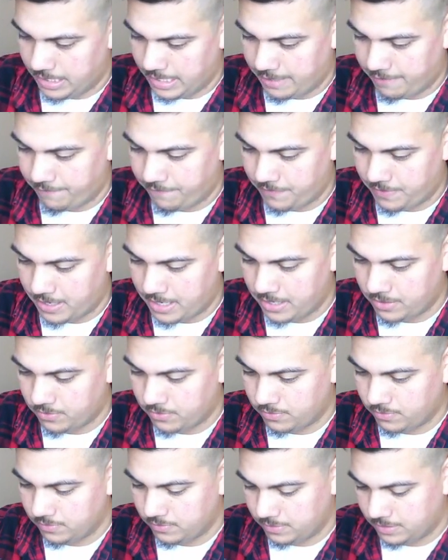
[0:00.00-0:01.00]
Have
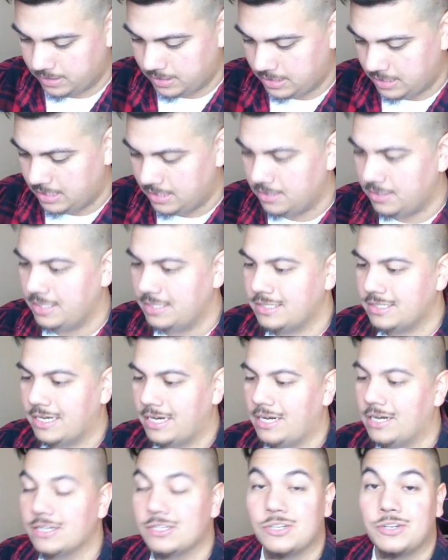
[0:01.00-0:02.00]
not seen this
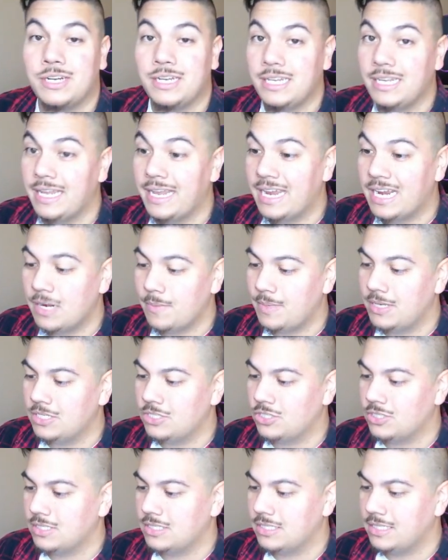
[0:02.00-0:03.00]
character in the
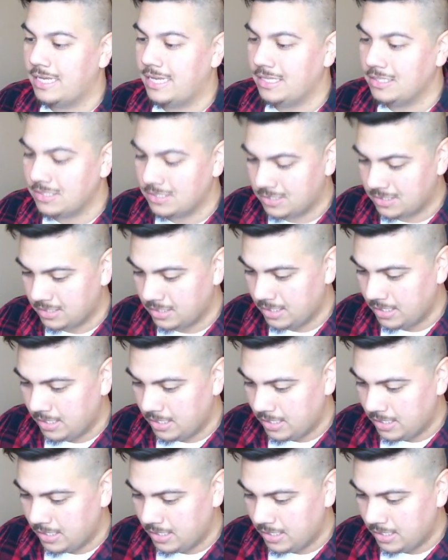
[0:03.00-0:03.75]
anime just yet,